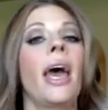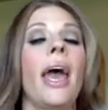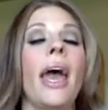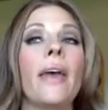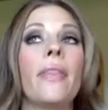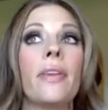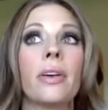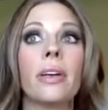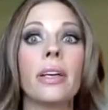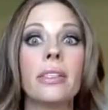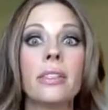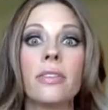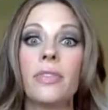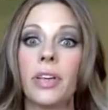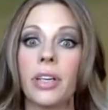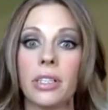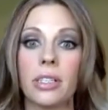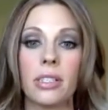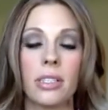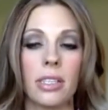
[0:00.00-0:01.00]
And there is a
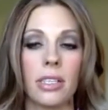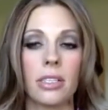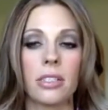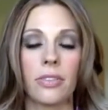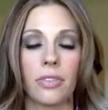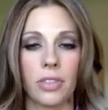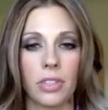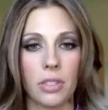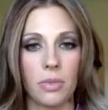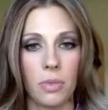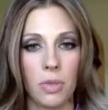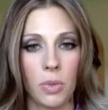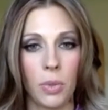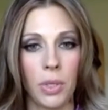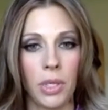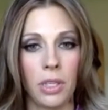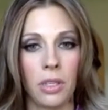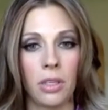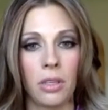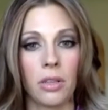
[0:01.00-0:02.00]
very distinct difference
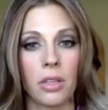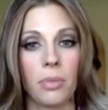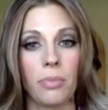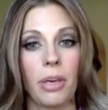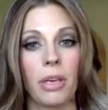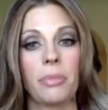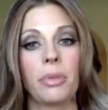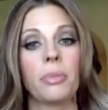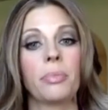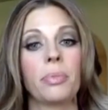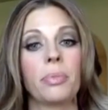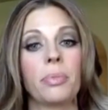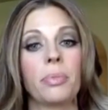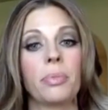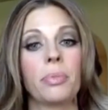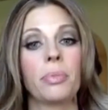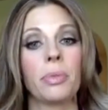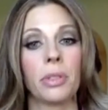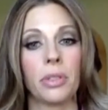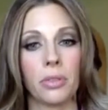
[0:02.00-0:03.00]
between. I was going to say, how do
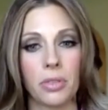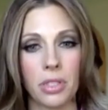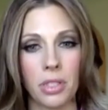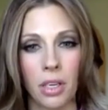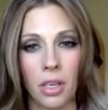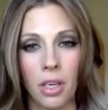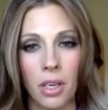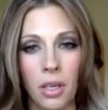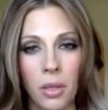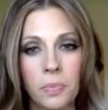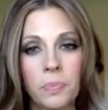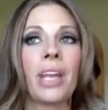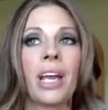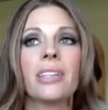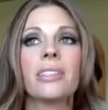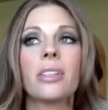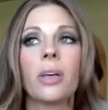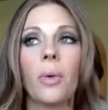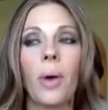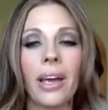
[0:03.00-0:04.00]
you know the difference?
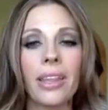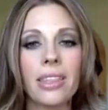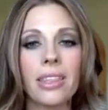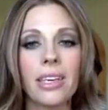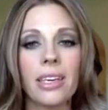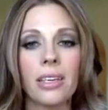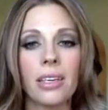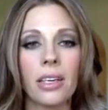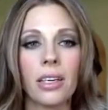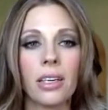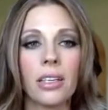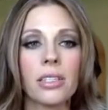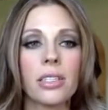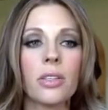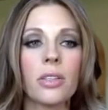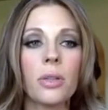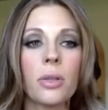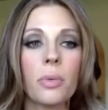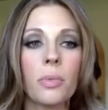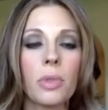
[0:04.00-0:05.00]
So I think
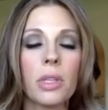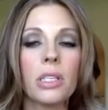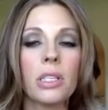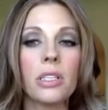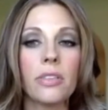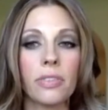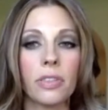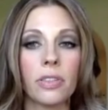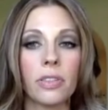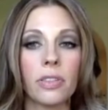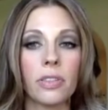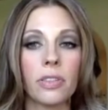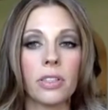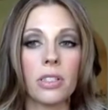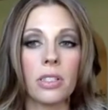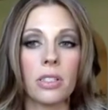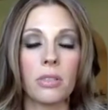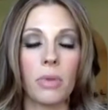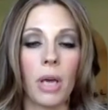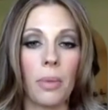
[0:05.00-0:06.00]
so. The, the
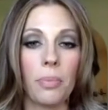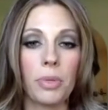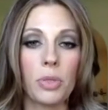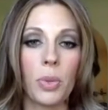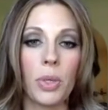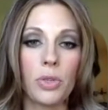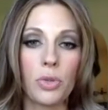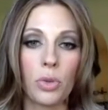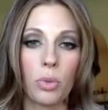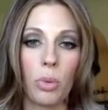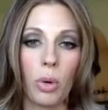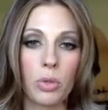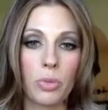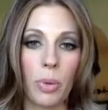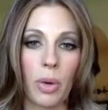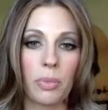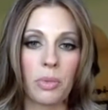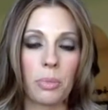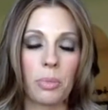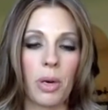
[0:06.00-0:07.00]
difference um, between true
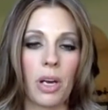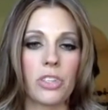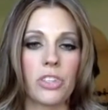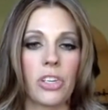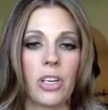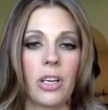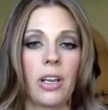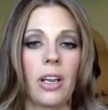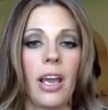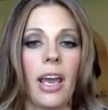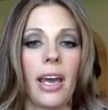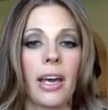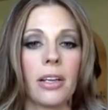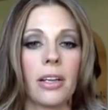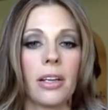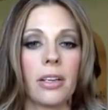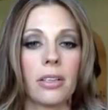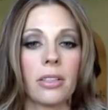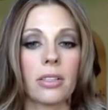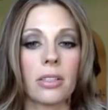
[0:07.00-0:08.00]
postpartum depression
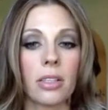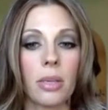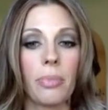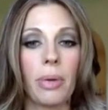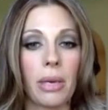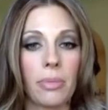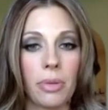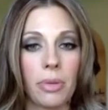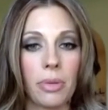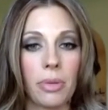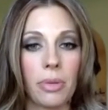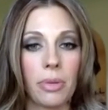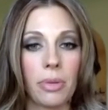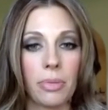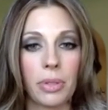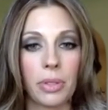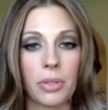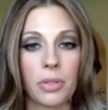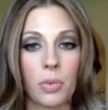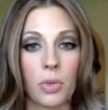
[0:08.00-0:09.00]
and the baby
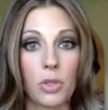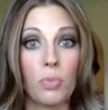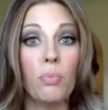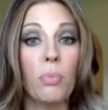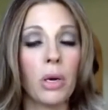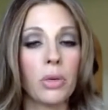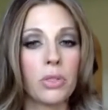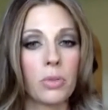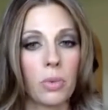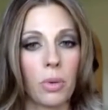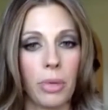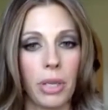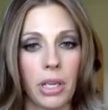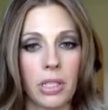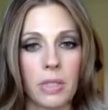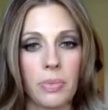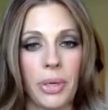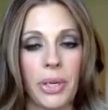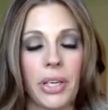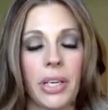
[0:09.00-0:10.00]
blues, which most
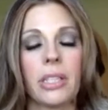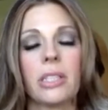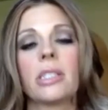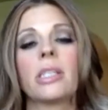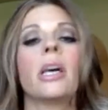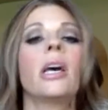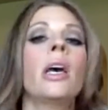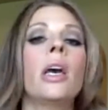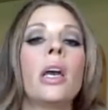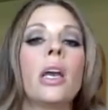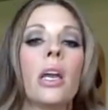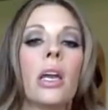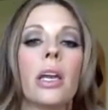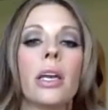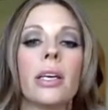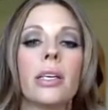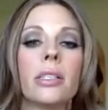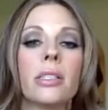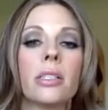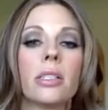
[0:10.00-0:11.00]
women experience,
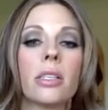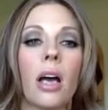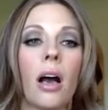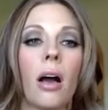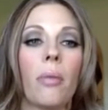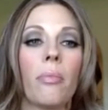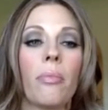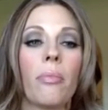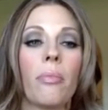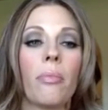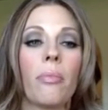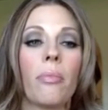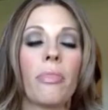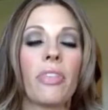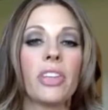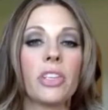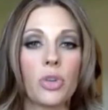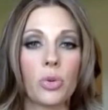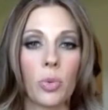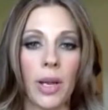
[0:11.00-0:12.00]
is um,
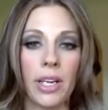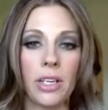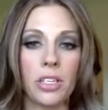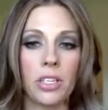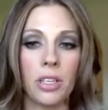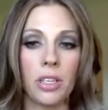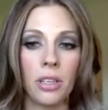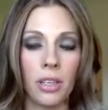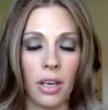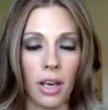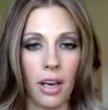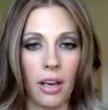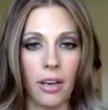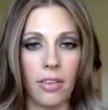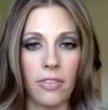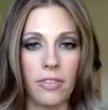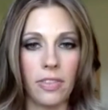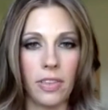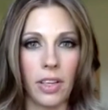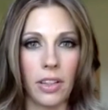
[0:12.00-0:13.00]
the duration
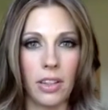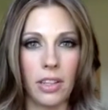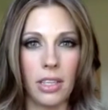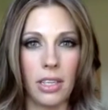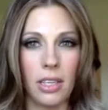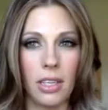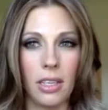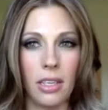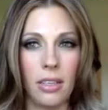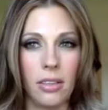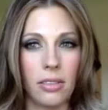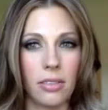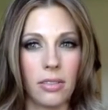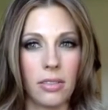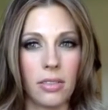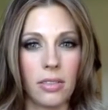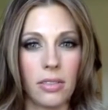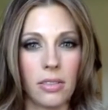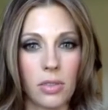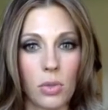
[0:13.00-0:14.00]
of the
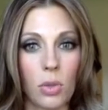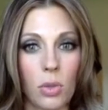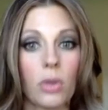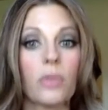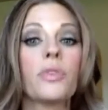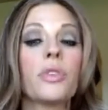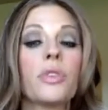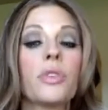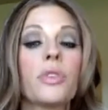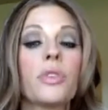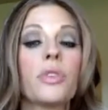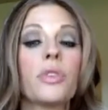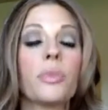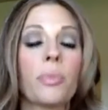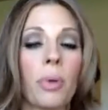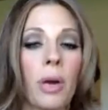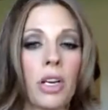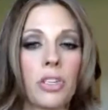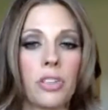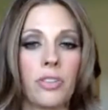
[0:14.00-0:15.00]
sort of
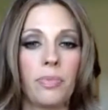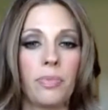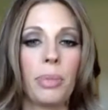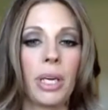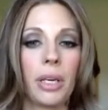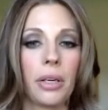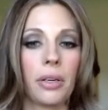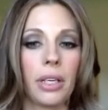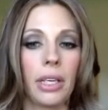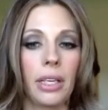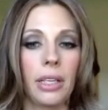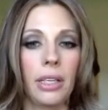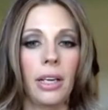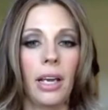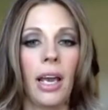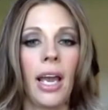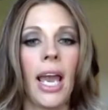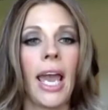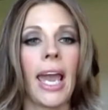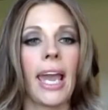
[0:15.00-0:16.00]
depression
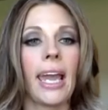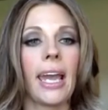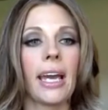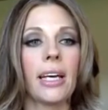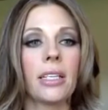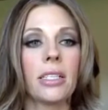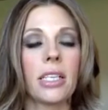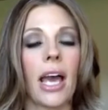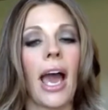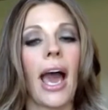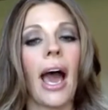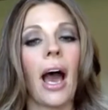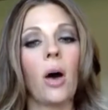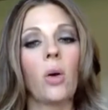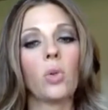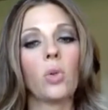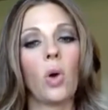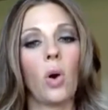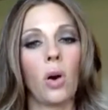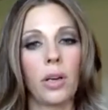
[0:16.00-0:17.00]
period and
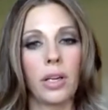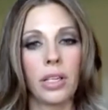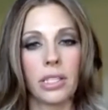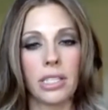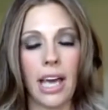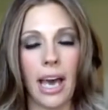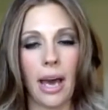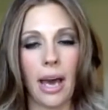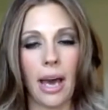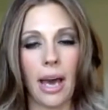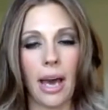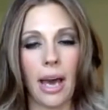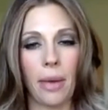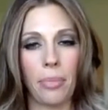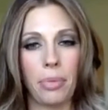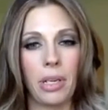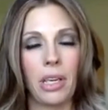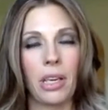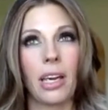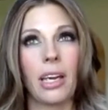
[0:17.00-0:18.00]
how long it's
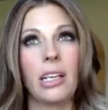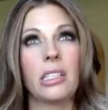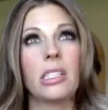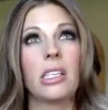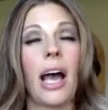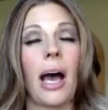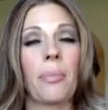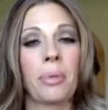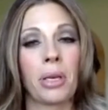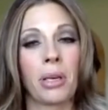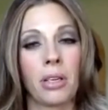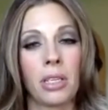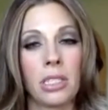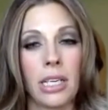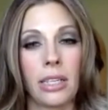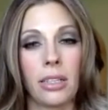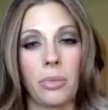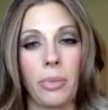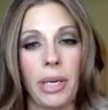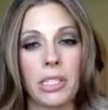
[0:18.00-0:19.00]
happening and is it happening on
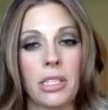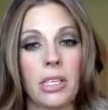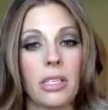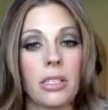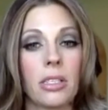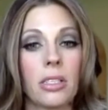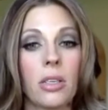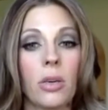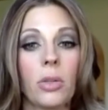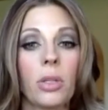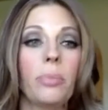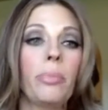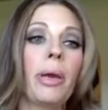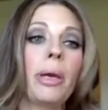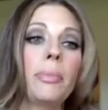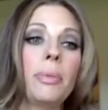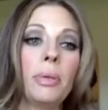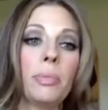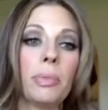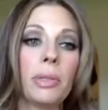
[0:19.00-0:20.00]
a daily basis. So
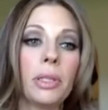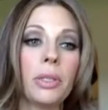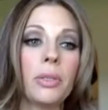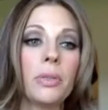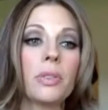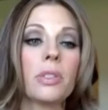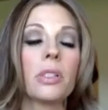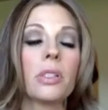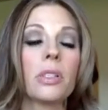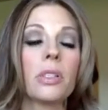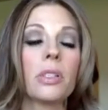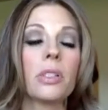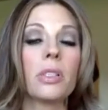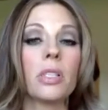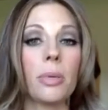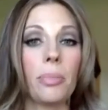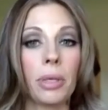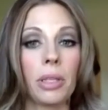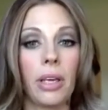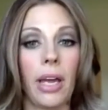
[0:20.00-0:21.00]
the baby blues
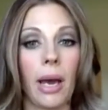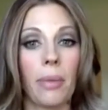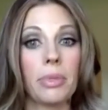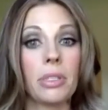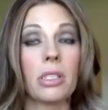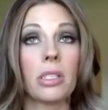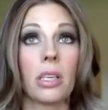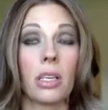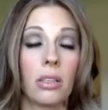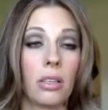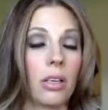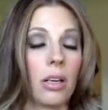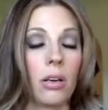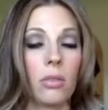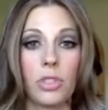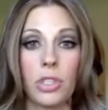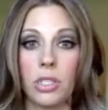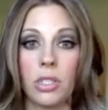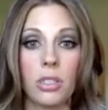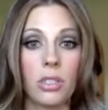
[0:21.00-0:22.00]
typically happens, you
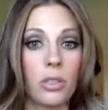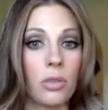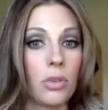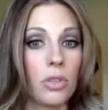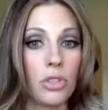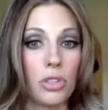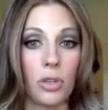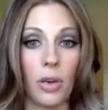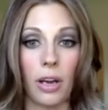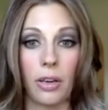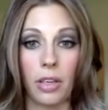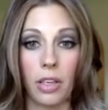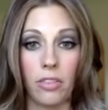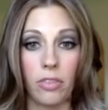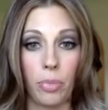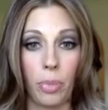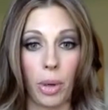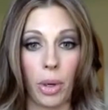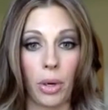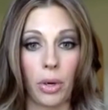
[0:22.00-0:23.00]
know, just as soon as you
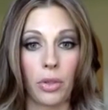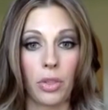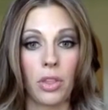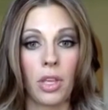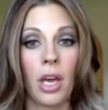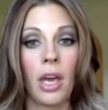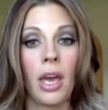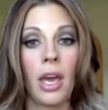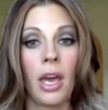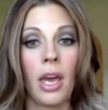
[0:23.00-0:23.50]
give birth.